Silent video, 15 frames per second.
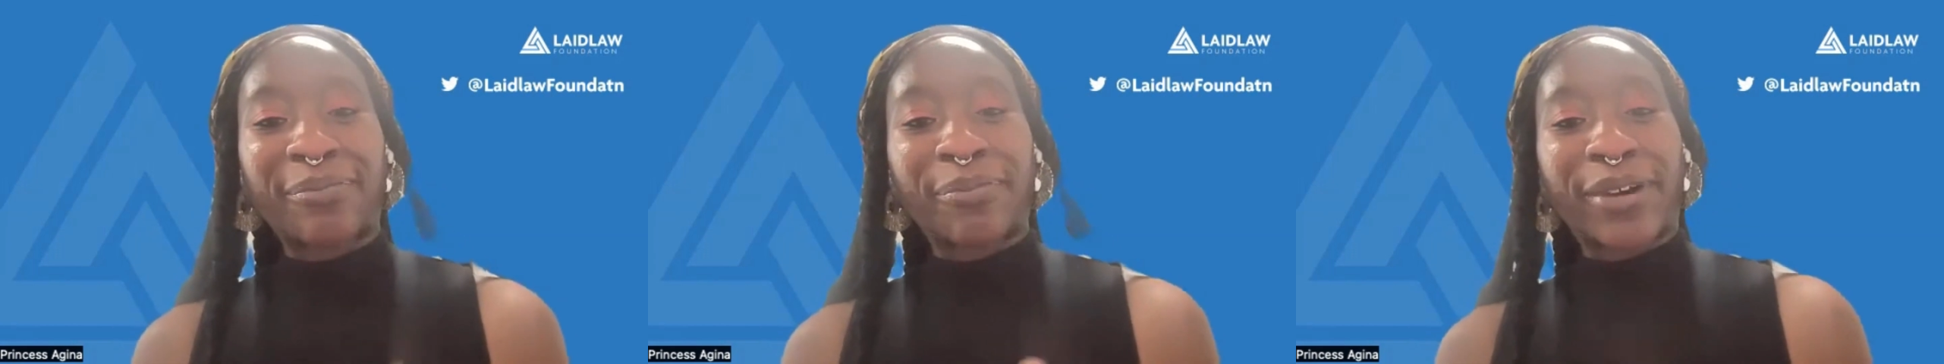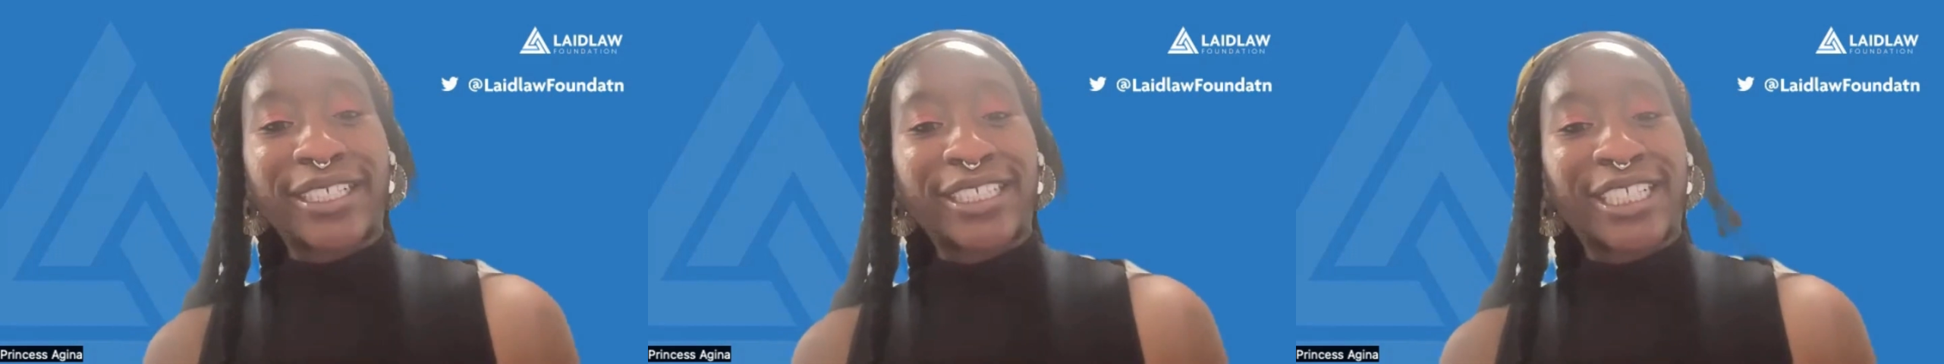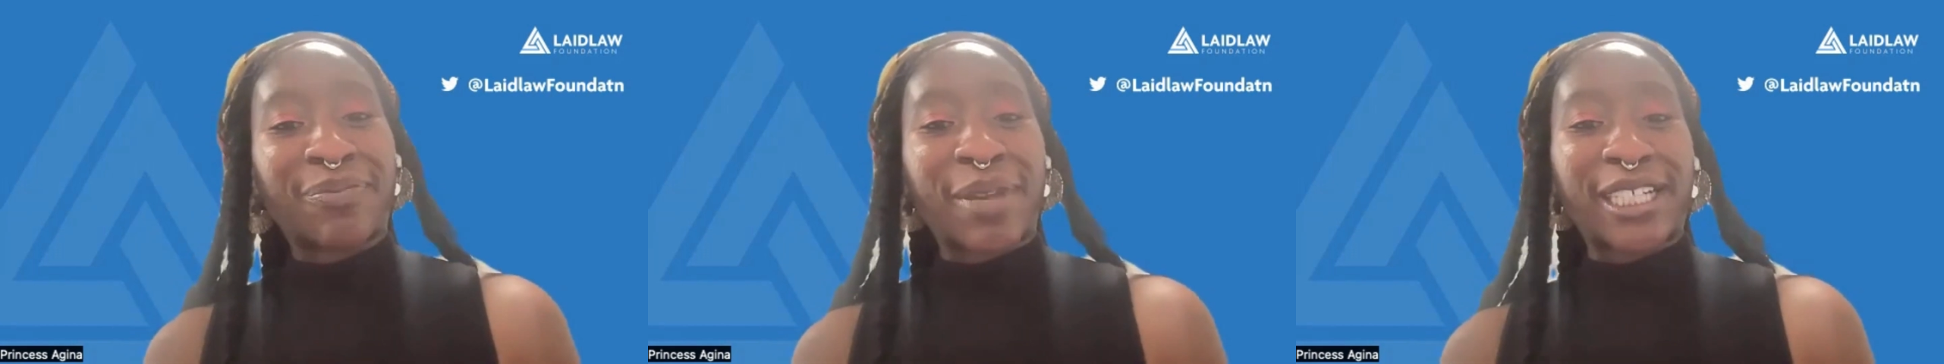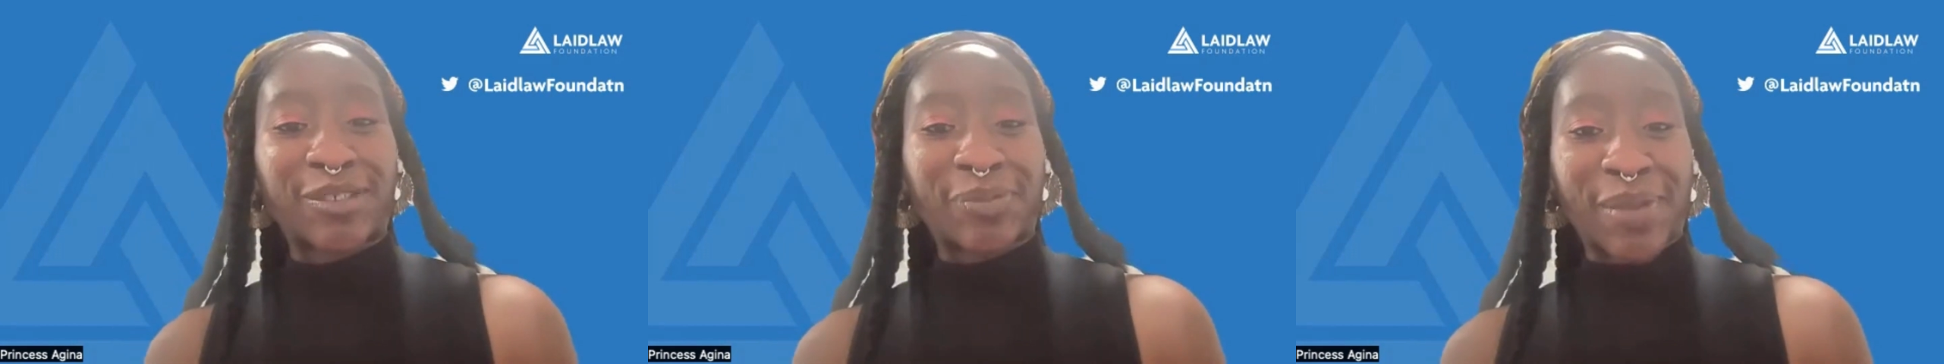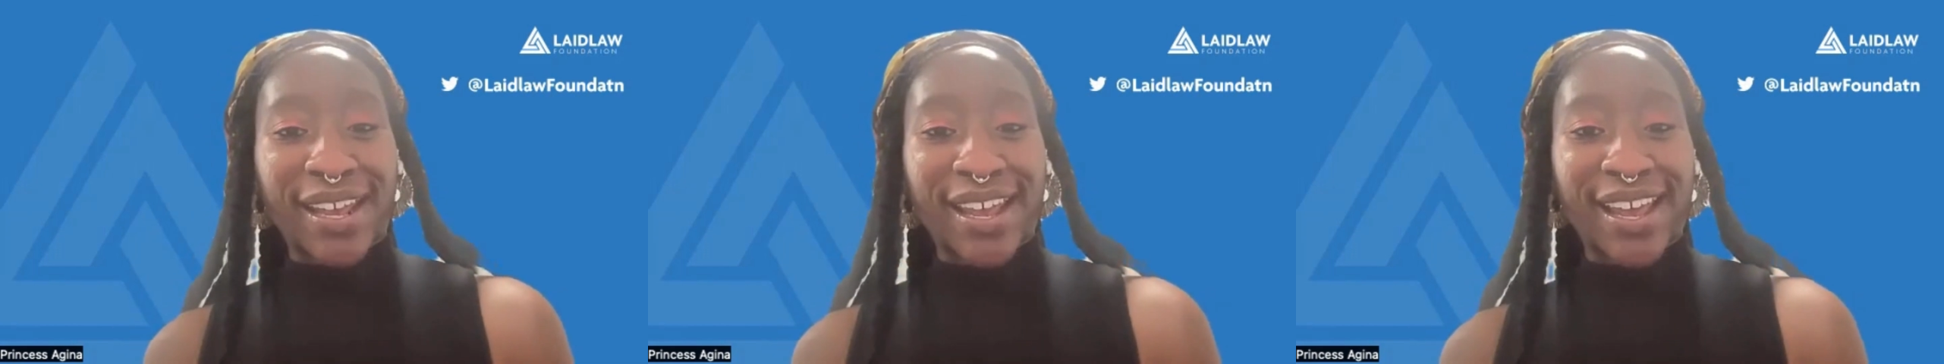and Project
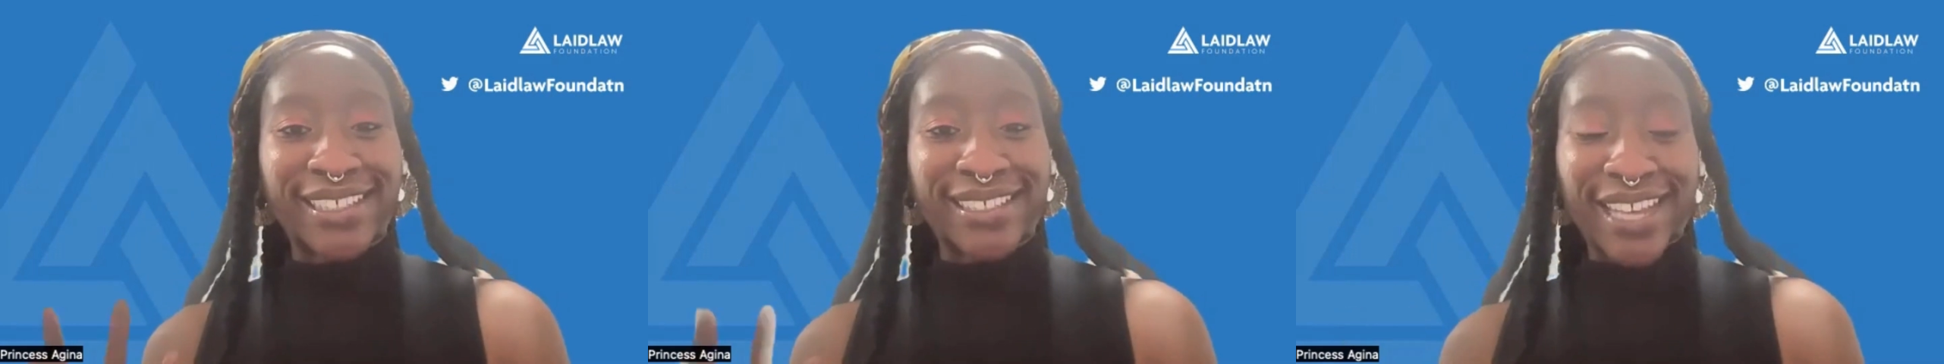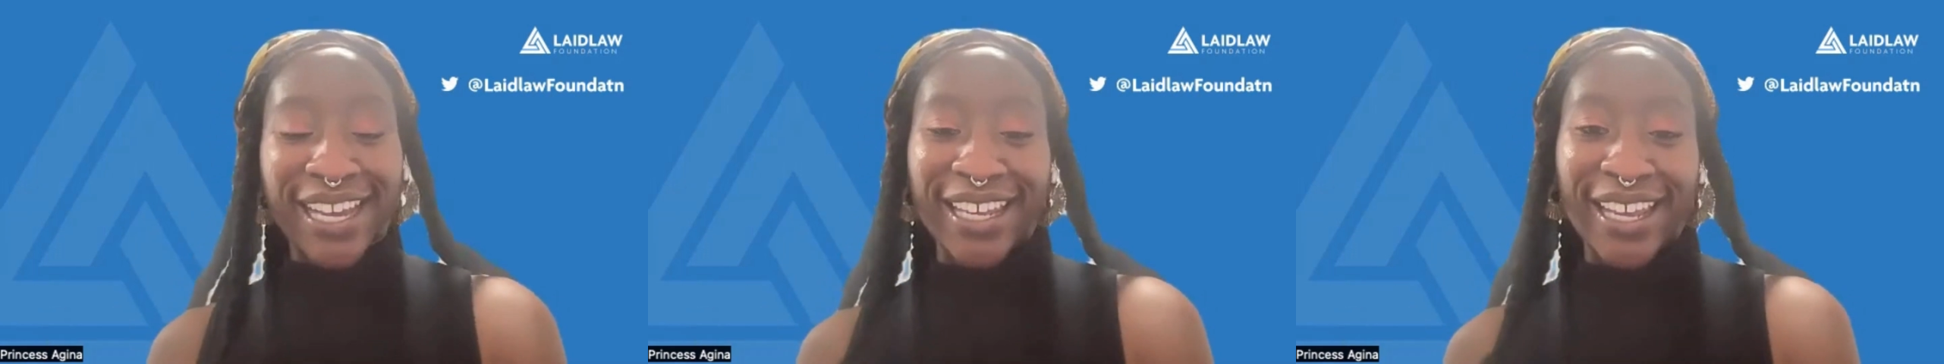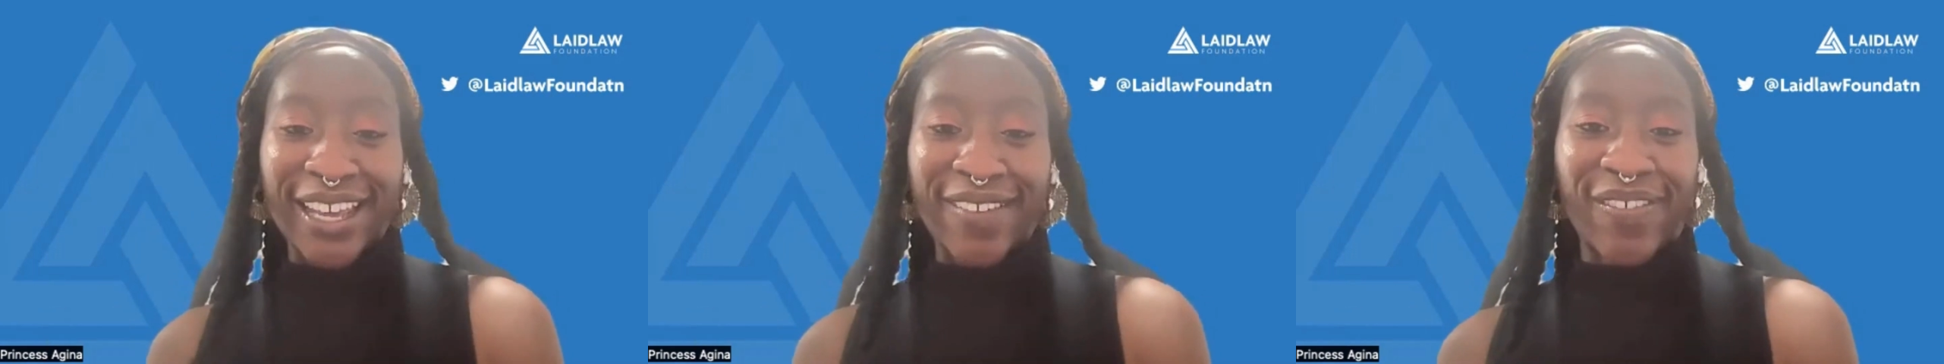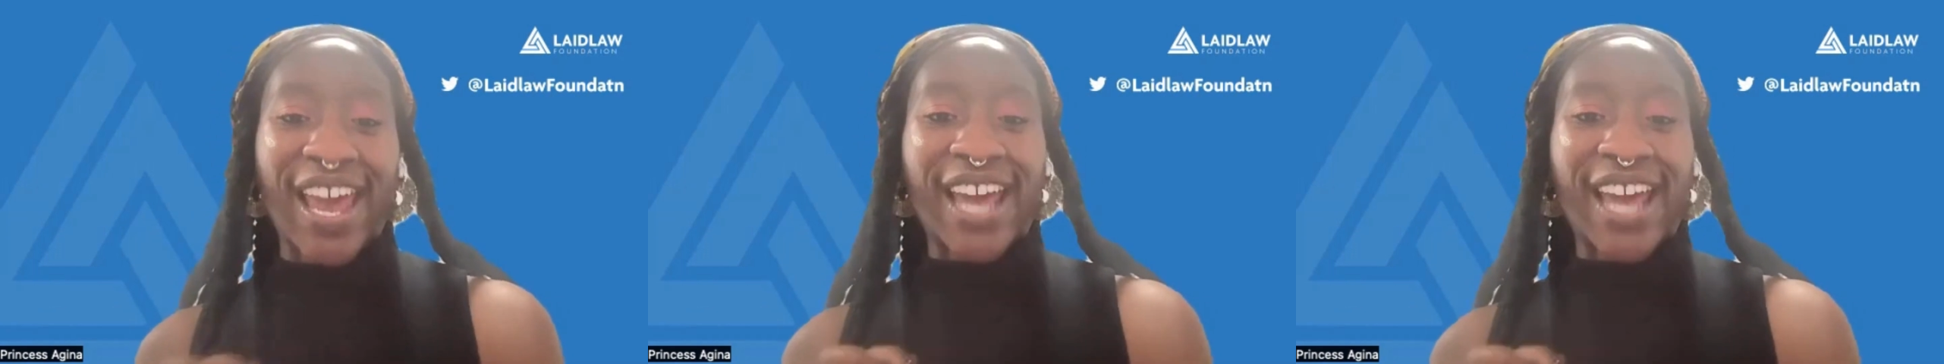Management Executive